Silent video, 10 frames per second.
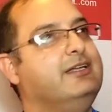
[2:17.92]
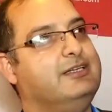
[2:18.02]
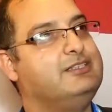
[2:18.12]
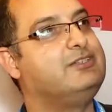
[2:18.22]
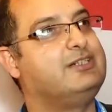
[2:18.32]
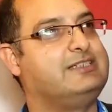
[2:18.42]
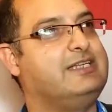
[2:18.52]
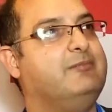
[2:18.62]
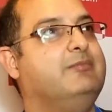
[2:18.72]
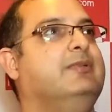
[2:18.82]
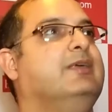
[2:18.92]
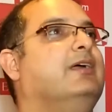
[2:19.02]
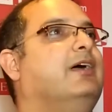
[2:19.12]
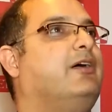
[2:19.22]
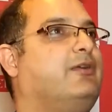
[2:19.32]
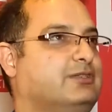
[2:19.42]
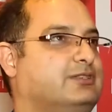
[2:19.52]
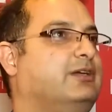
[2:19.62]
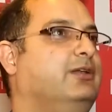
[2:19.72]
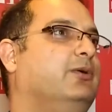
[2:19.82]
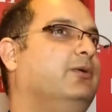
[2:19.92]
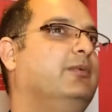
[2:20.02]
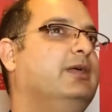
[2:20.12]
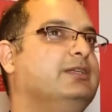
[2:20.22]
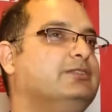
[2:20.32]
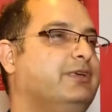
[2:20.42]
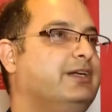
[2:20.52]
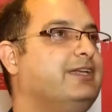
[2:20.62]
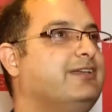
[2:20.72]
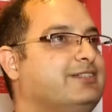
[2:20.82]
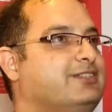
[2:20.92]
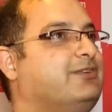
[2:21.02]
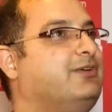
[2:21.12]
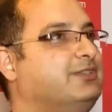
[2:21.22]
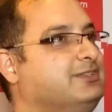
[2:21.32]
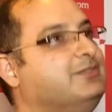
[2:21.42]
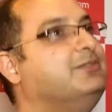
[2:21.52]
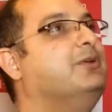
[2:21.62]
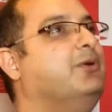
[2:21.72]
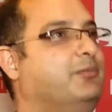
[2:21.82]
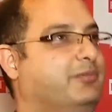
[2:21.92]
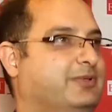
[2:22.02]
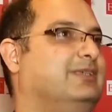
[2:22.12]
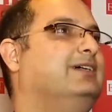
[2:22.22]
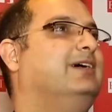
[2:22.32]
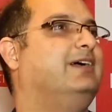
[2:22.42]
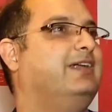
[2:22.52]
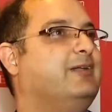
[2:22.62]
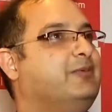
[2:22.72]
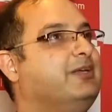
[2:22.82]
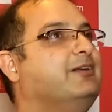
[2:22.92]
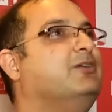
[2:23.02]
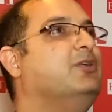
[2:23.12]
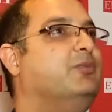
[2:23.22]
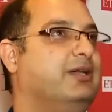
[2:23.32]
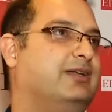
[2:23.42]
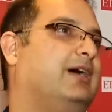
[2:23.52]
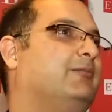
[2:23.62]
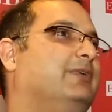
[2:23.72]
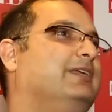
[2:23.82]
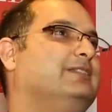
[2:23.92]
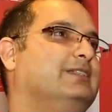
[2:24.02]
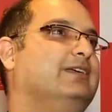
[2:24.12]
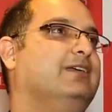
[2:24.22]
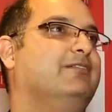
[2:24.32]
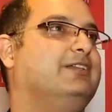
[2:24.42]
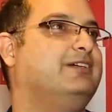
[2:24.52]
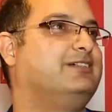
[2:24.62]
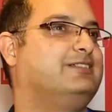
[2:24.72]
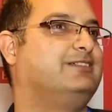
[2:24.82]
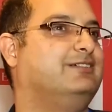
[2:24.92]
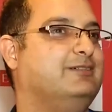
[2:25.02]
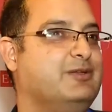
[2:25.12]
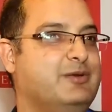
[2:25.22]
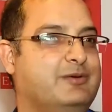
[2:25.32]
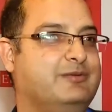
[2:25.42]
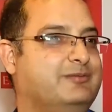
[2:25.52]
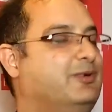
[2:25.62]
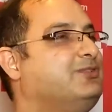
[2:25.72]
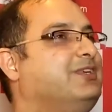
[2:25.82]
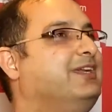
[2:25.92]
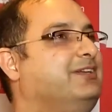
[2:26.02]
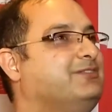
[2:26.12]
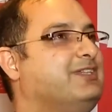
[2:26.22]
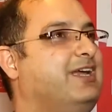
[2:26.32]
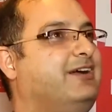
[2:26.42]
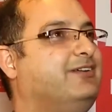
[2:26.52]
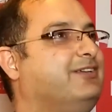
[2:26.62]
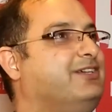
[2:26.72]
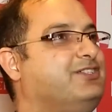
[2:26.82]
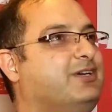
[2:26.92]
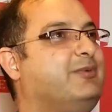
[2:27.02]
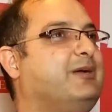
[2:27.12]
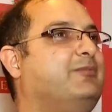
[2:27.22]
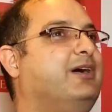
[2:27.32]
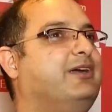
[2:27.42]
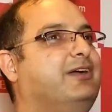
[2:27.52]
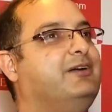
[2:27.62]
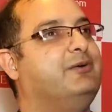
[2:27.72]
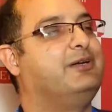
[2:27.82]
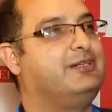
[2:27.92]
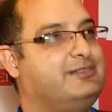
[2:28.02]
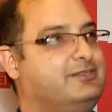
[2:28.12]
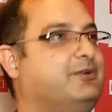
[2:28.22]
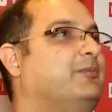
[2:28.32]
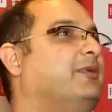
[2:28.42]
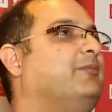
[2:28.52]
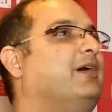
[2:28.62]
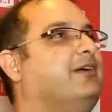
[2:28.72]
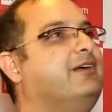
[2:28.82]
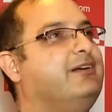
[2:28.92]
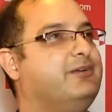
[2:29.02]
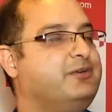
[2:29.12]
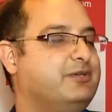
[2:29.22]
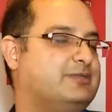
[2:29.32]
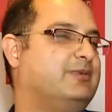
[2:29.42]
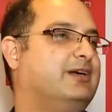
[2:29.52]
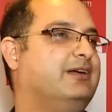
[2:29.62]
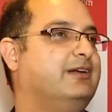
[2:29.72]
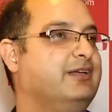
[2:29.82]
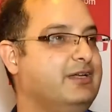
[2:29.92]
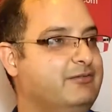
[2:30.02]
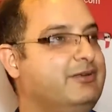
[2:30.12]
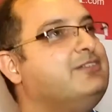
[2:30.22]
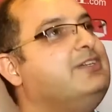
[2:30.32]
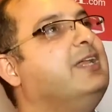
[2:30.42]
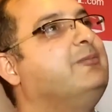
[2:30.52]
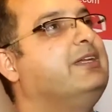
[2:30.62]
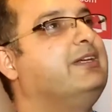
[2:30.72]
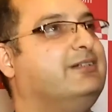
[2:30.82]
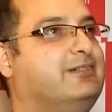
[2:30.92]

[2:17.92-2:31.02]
is not same across the globe. So we are taking this technology to globe and helping global companies, whether it's uh, um, Australia, New Zealand, or the Asia Pac market, or it's European market or US market. We're actually helping it